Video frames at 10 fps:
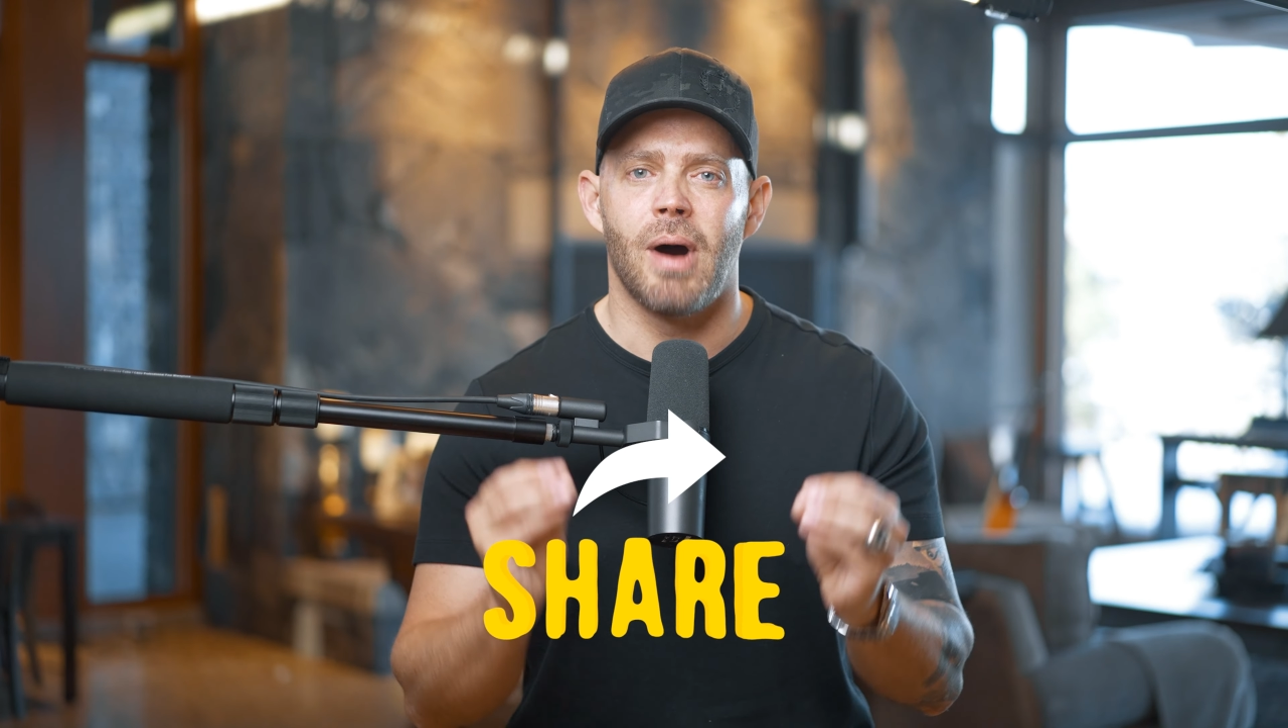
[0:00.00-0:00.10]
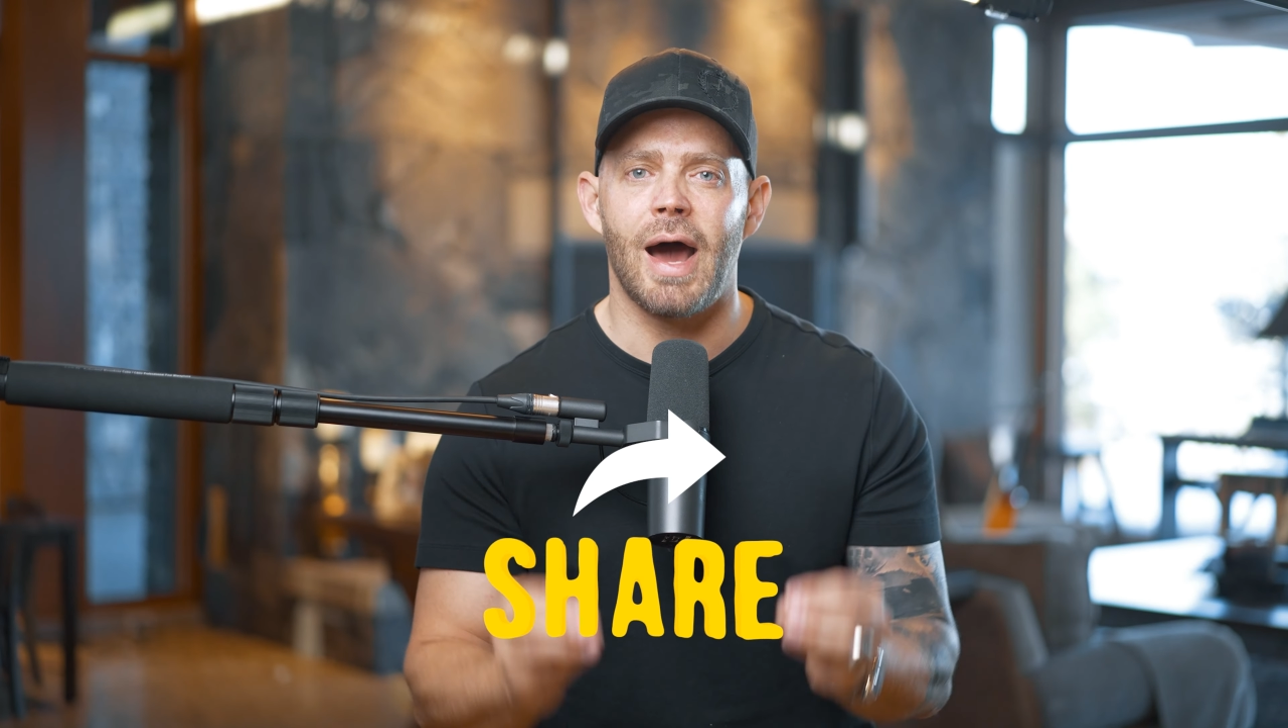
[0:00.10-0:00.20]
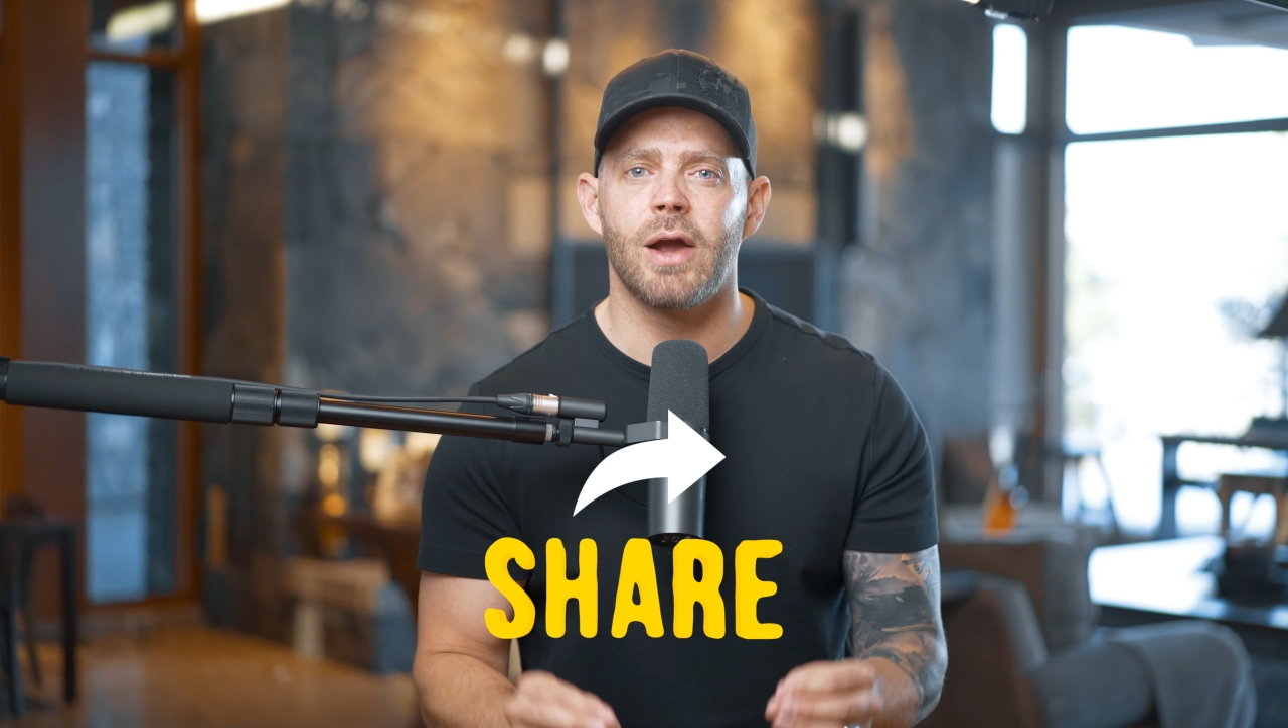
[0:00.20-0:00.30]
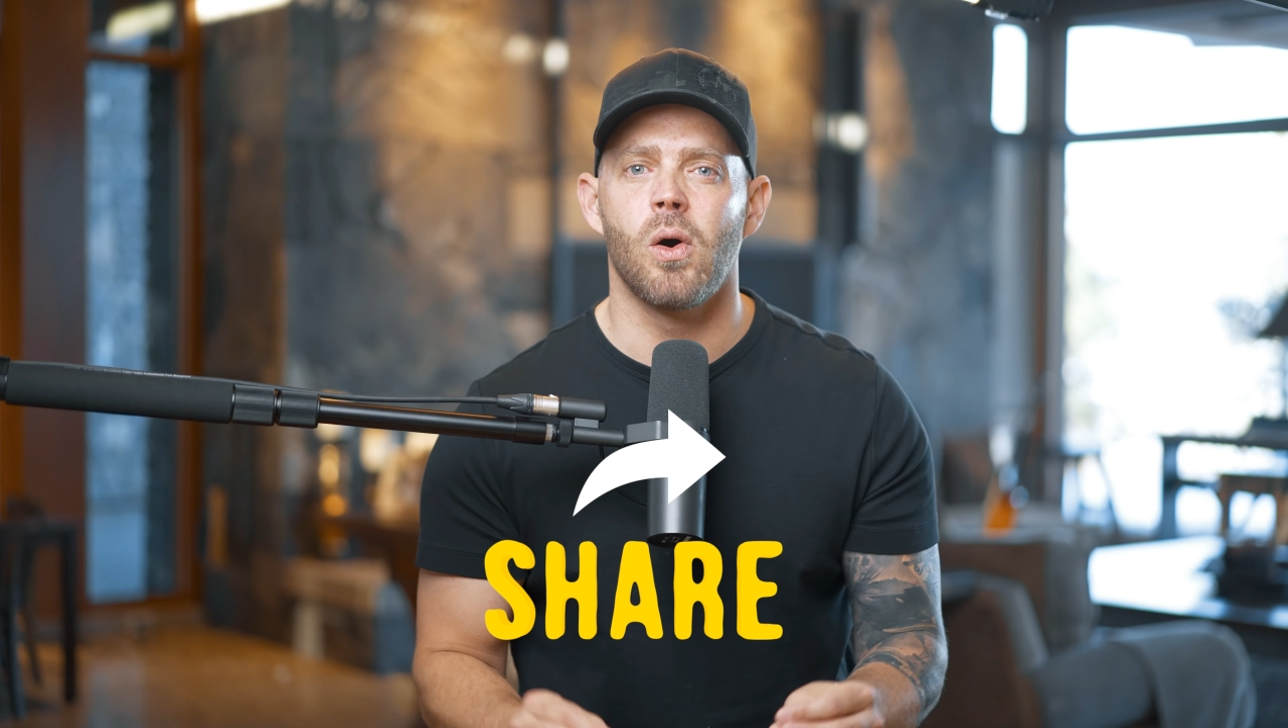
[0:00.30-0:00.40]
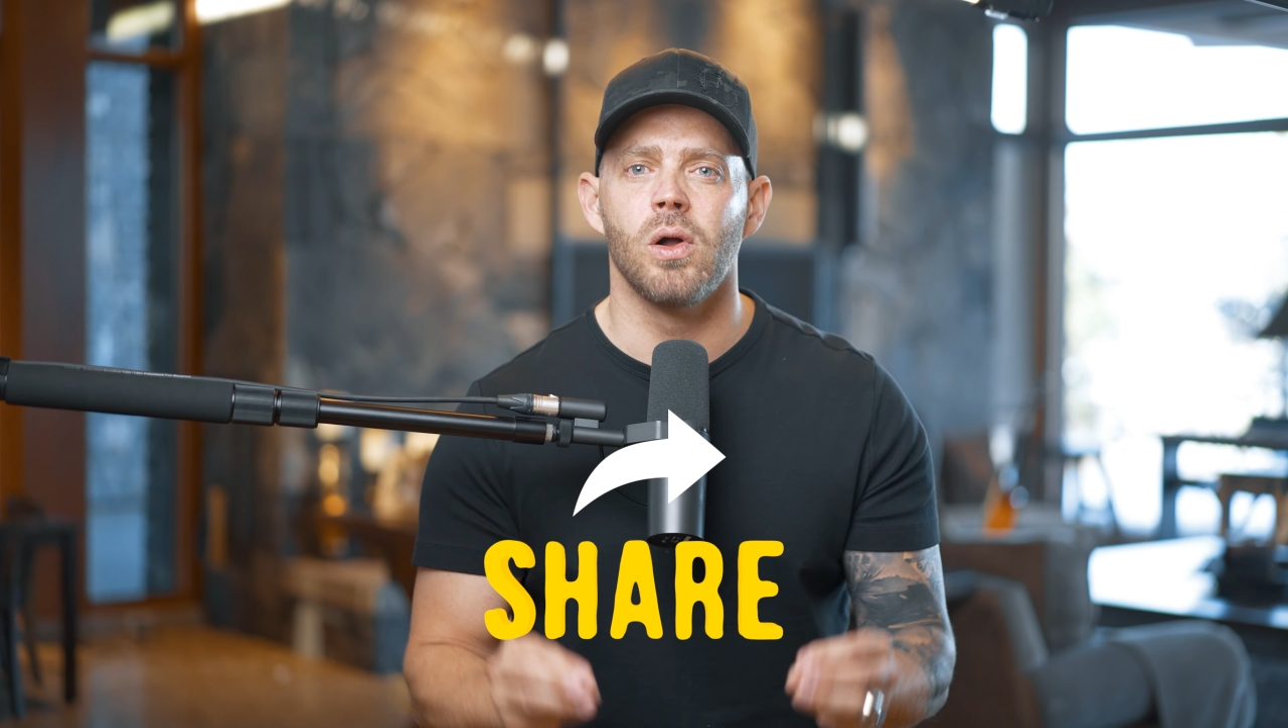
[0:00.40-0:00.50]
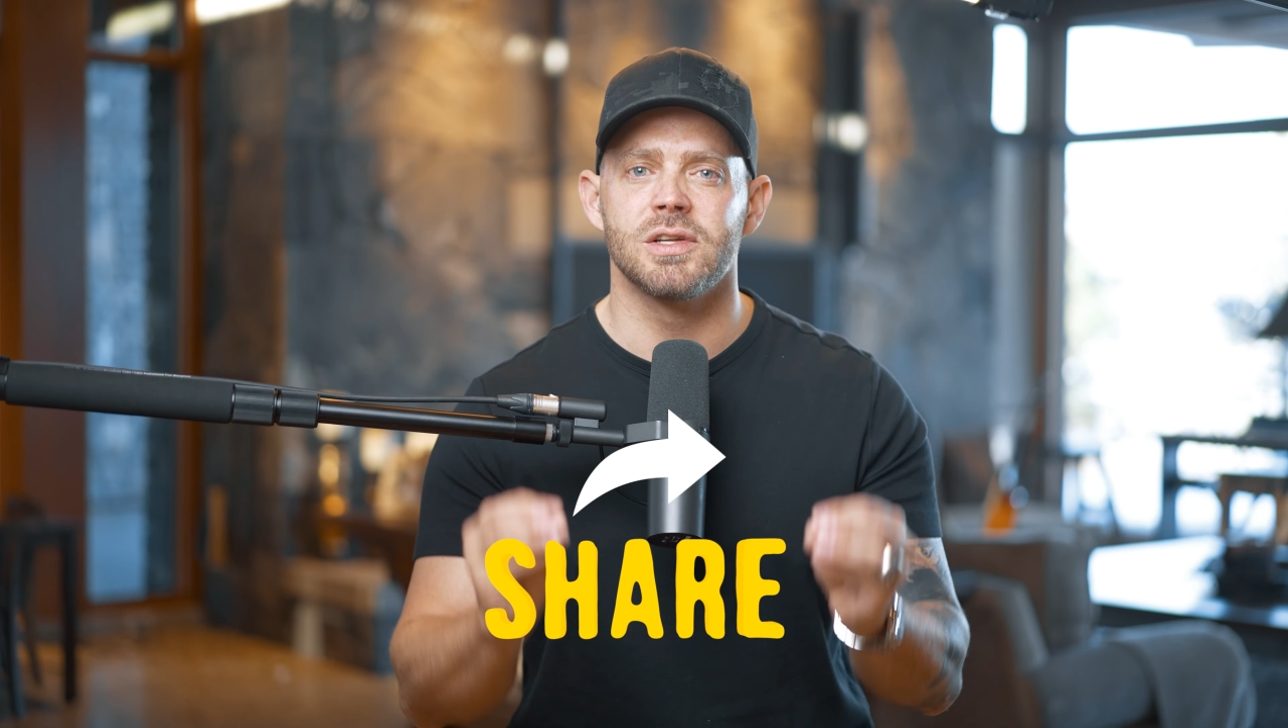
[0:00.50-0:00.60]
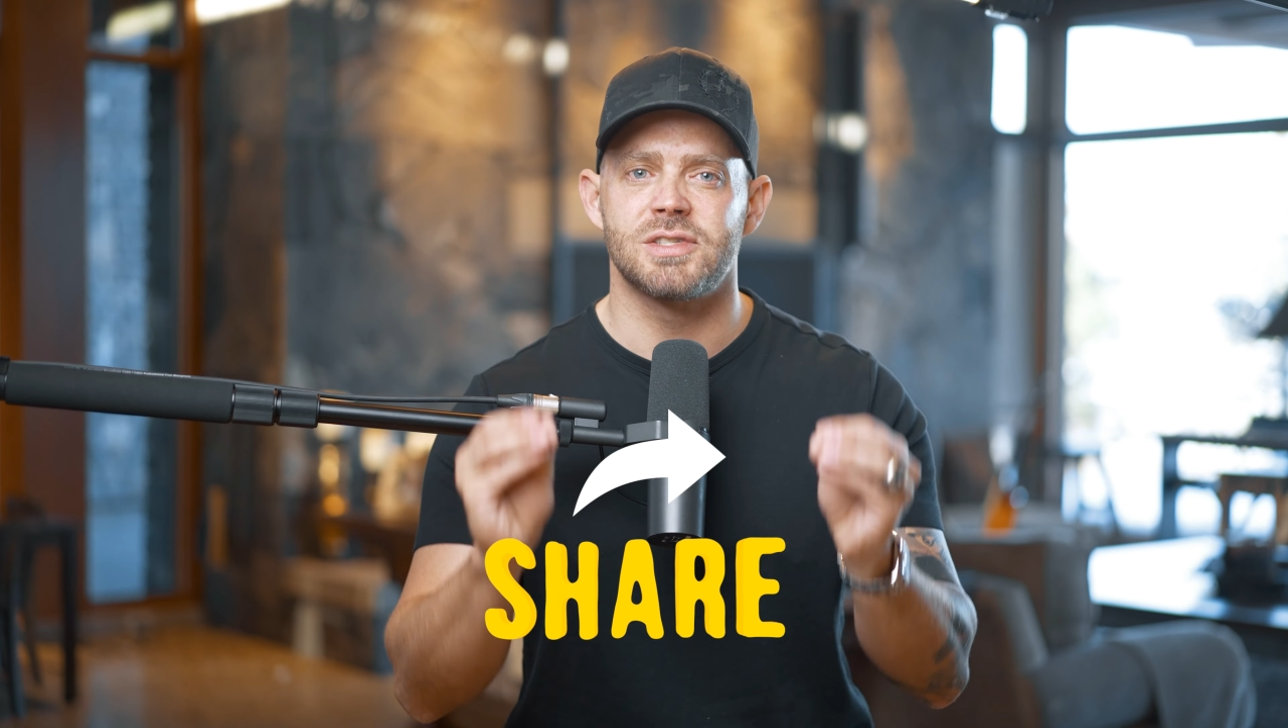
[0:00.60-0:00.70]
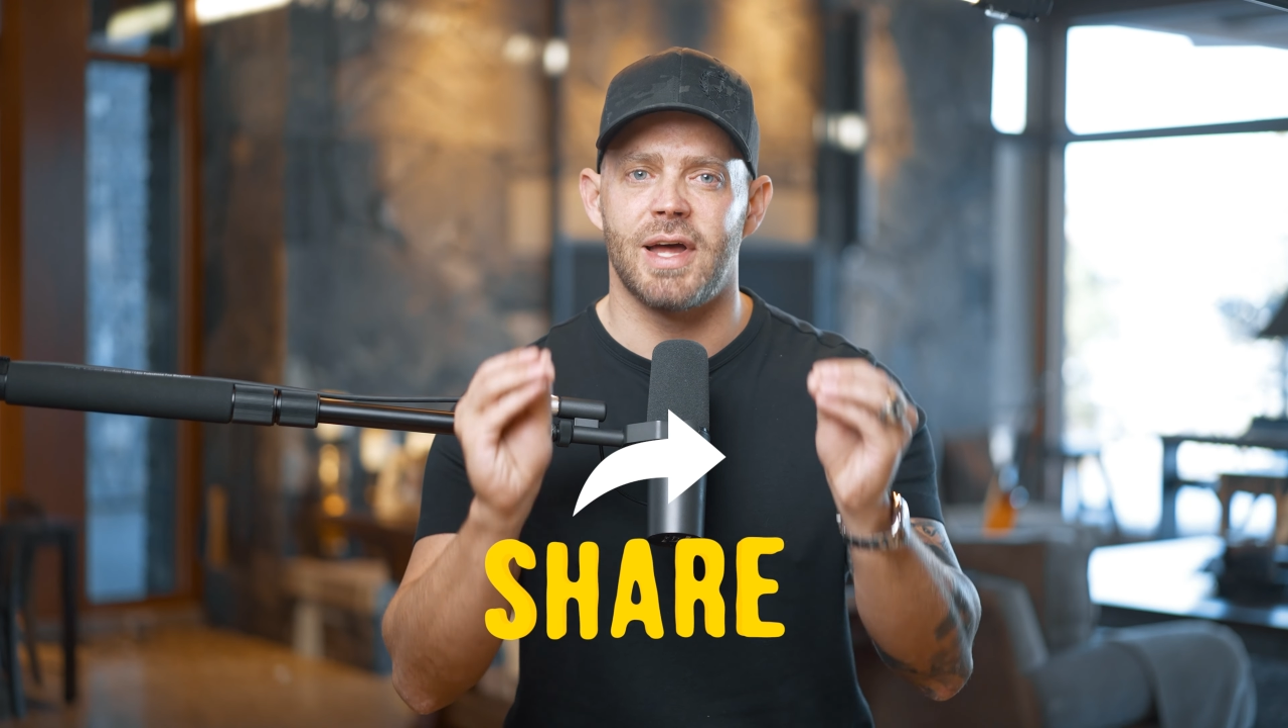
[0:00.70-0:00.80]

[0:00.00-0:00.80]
My goal is